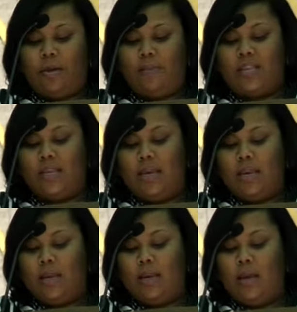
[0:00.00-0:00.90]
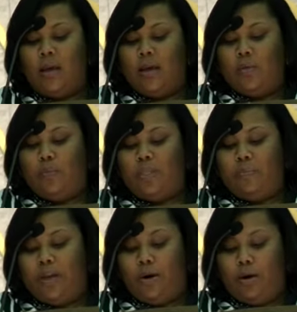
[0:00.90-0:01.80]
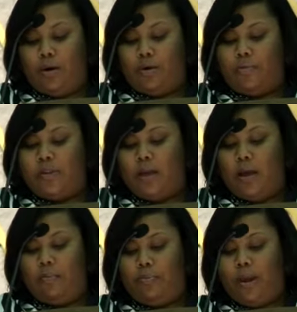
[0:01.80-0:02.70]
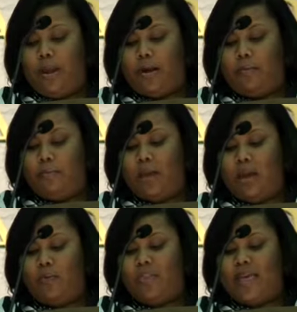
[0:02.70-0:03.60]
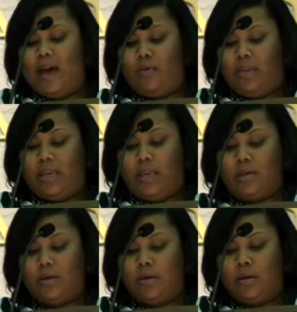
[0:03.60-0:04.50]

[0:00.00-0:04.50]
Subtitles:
They must eat it with bitter herbs and bread made without yeast.